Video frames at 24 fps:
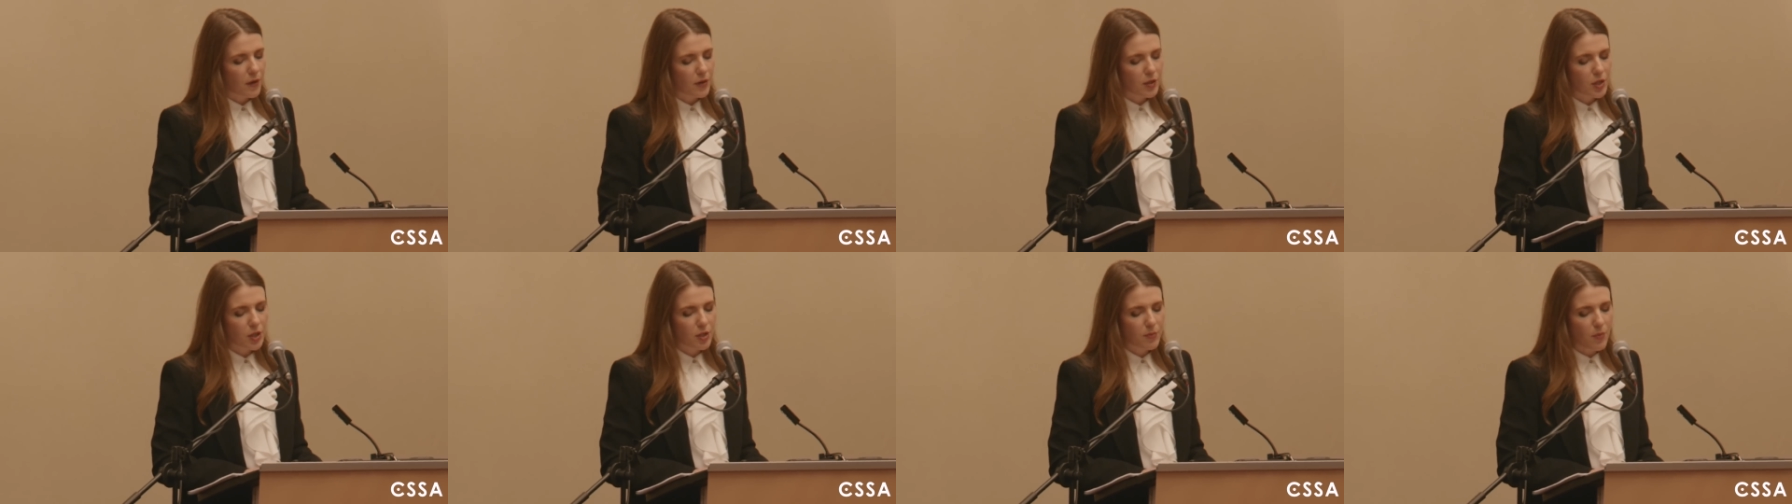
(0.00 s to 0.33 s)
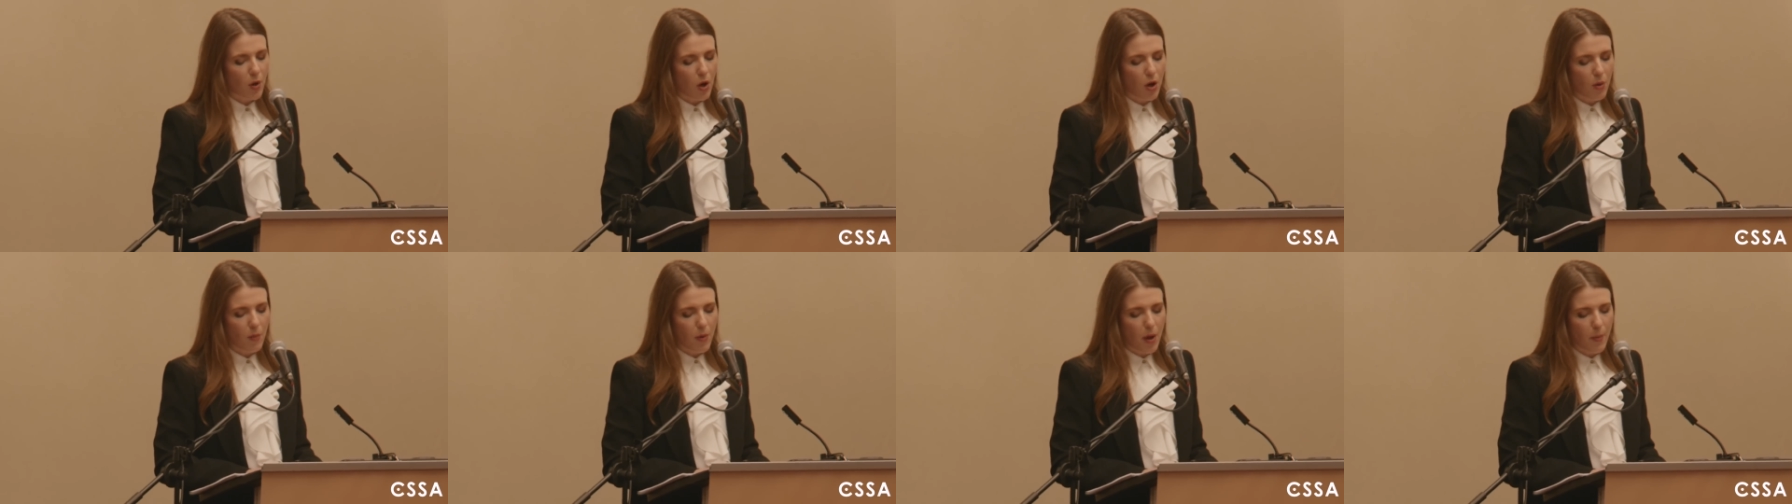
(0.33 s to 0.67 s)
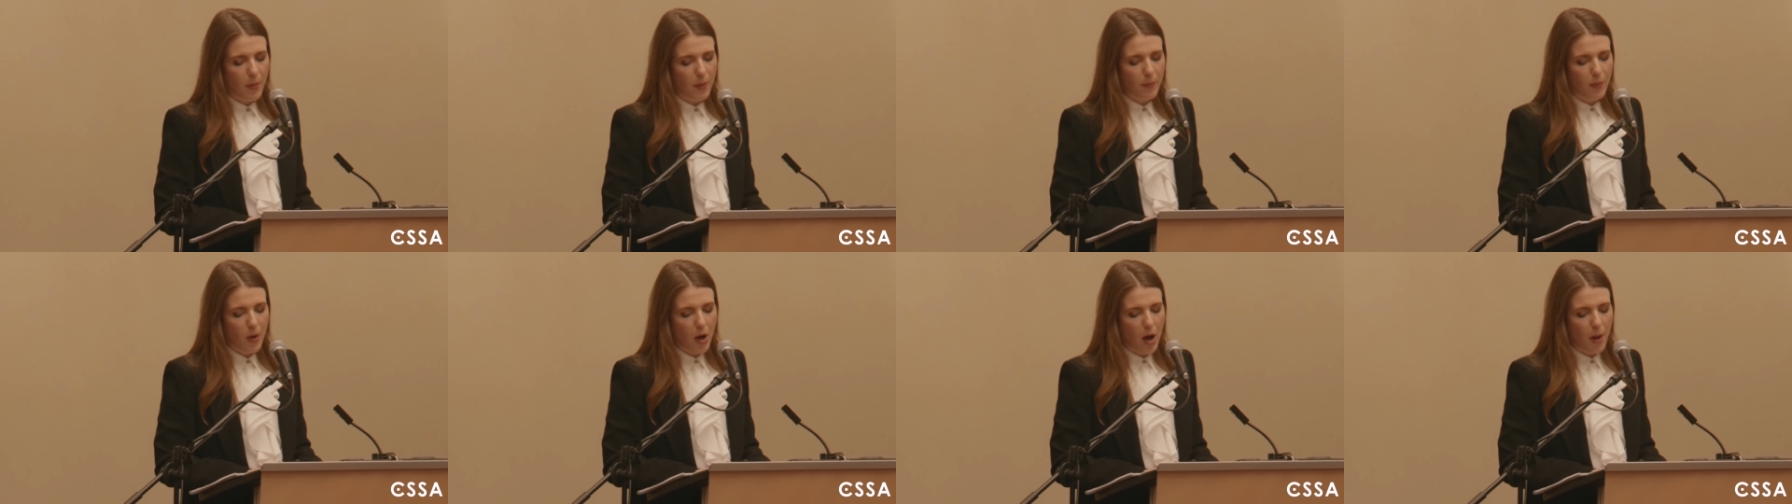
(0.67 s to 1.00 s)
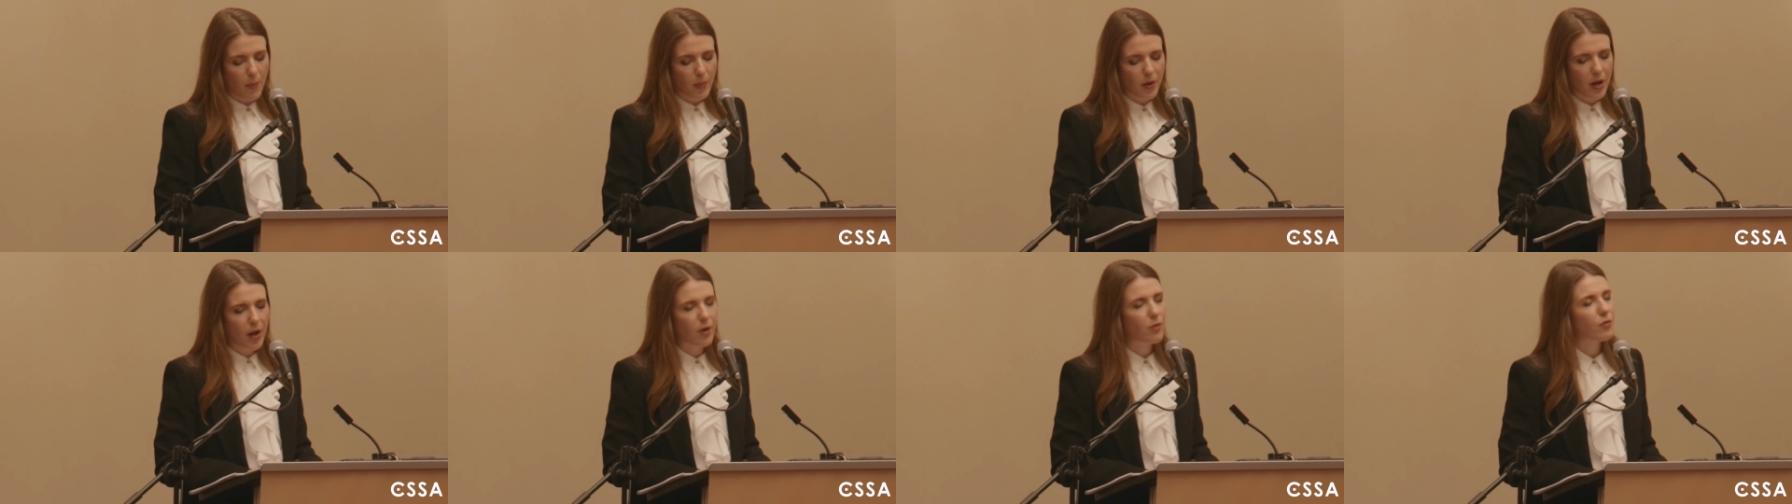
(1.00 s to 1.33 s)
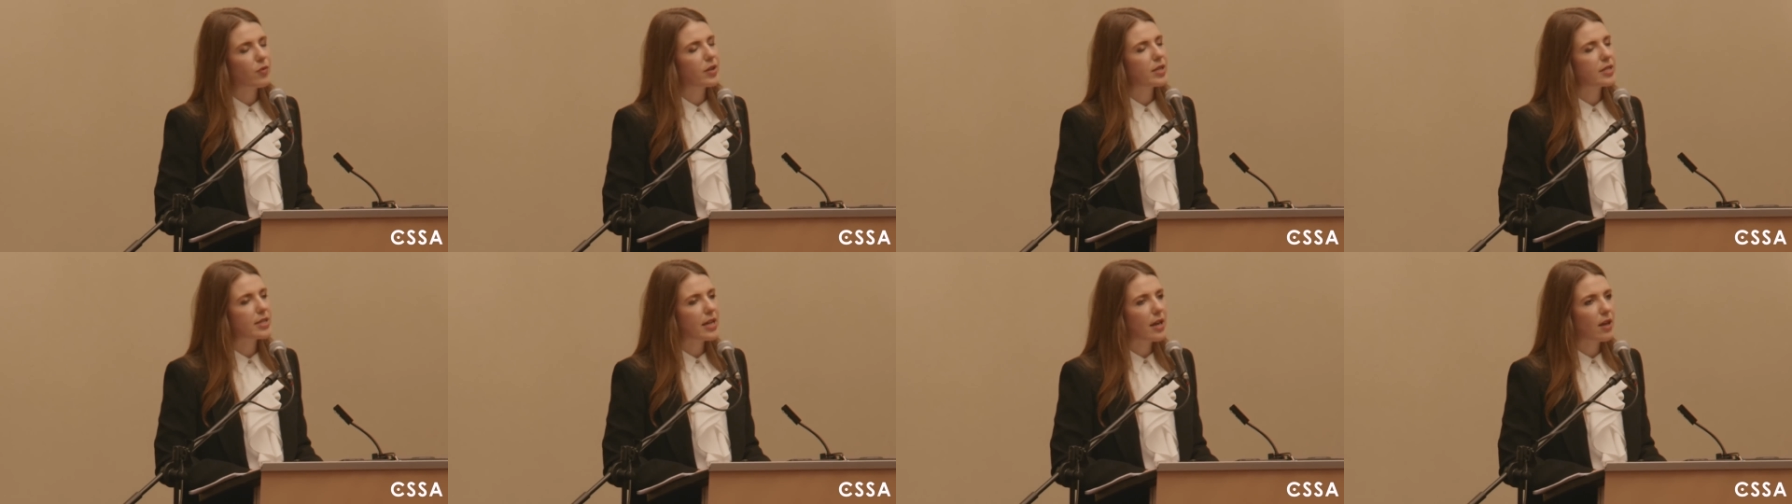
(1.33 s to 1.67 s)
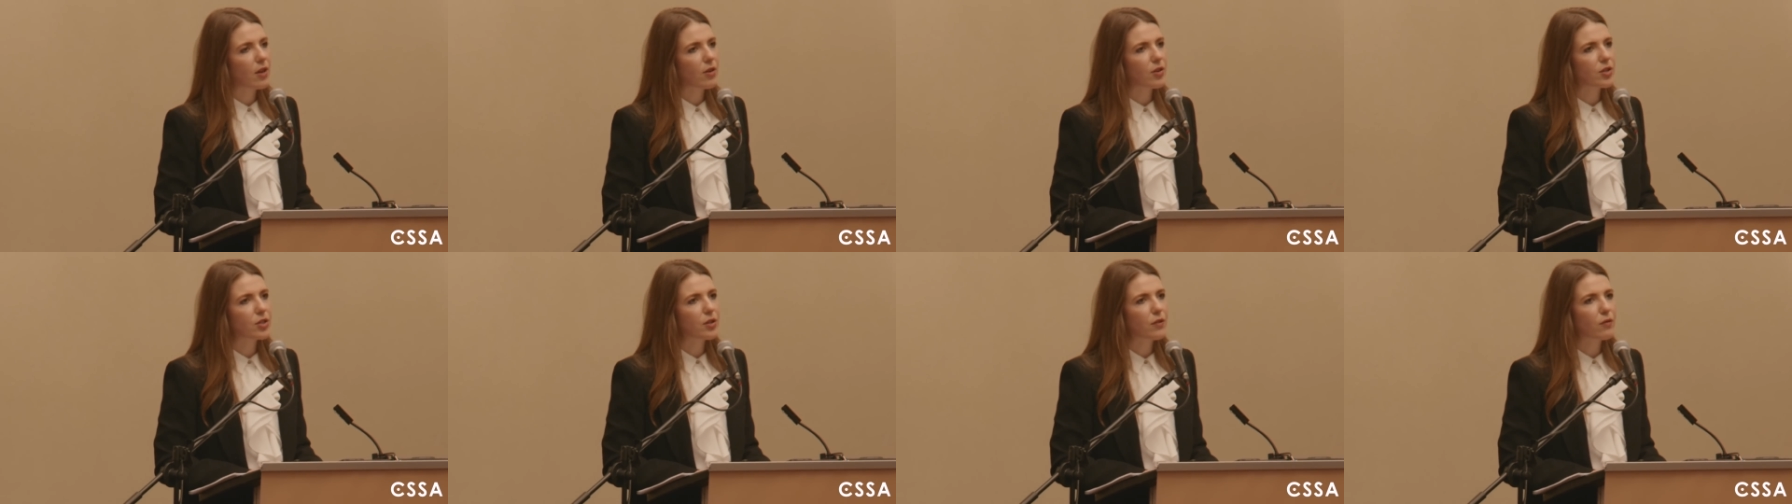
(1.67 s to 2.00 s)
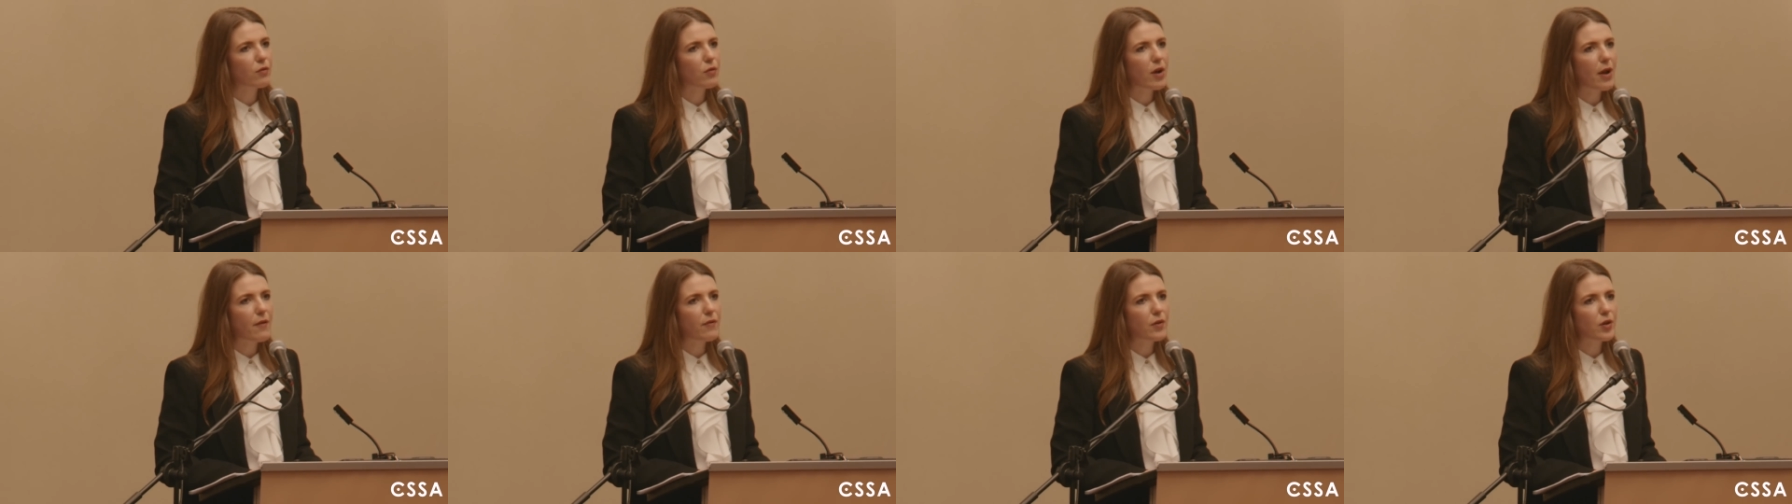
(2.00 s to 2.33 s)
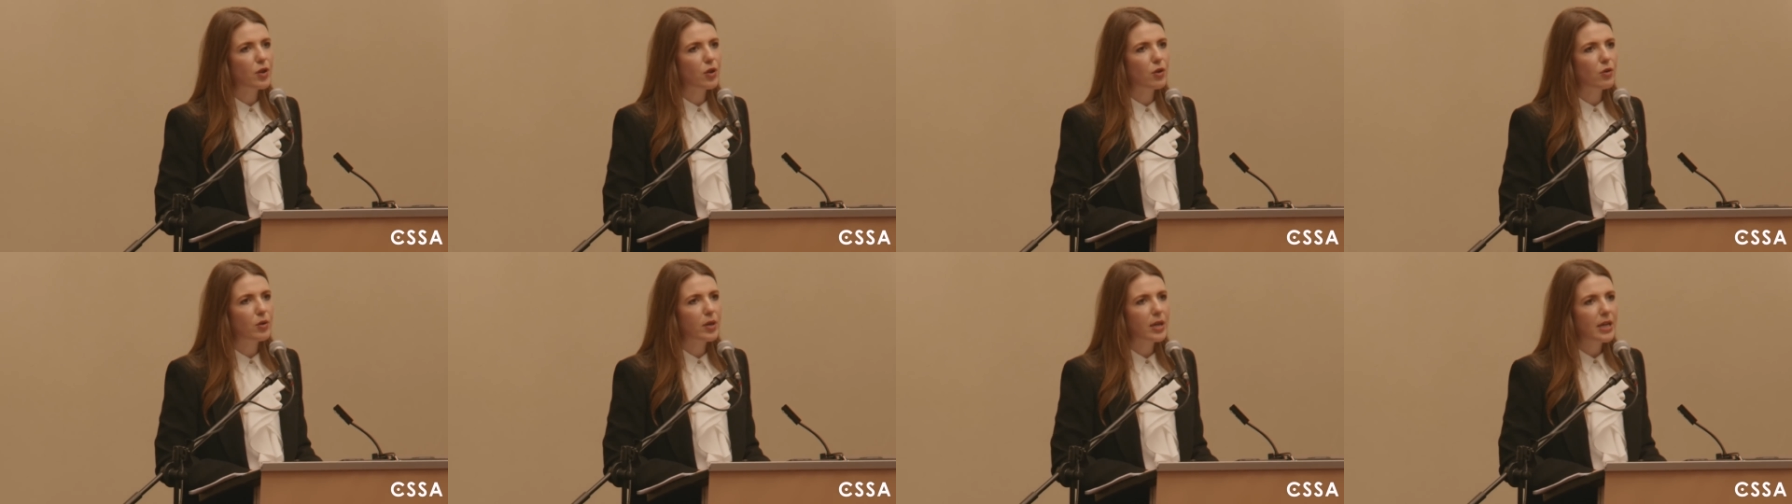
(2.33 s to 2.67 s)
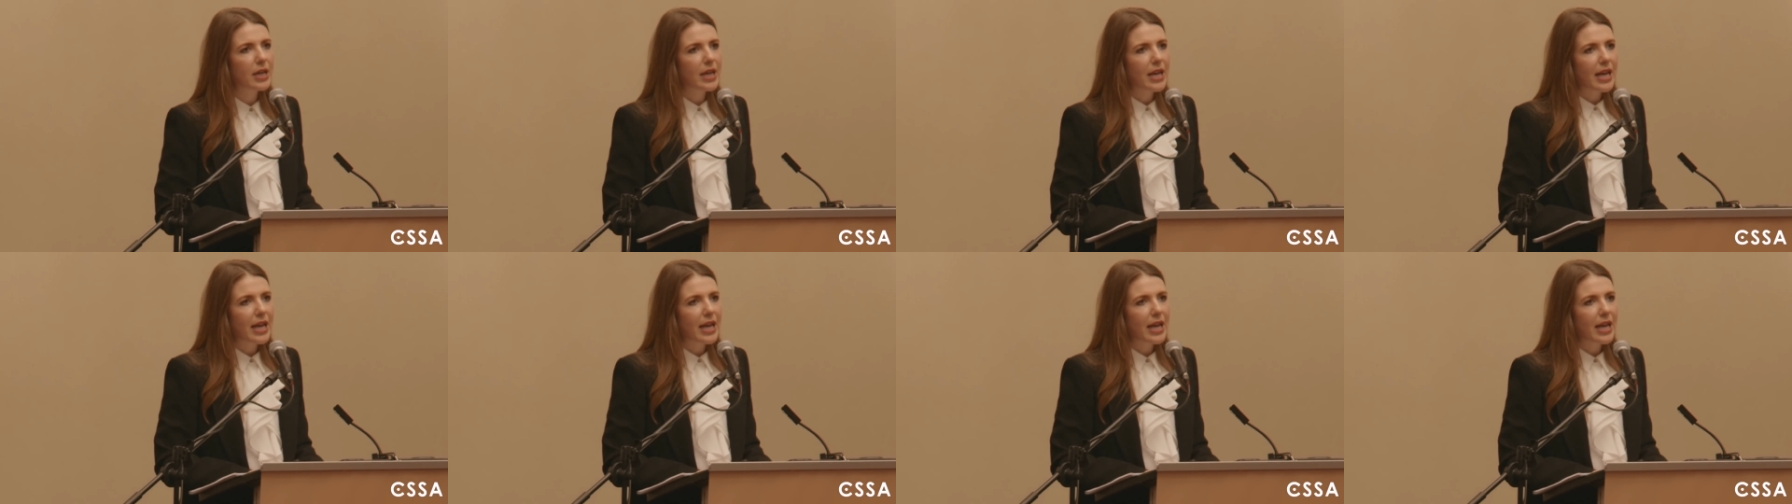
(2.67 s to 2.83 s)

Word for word: small mom and pop gun retailers of revenue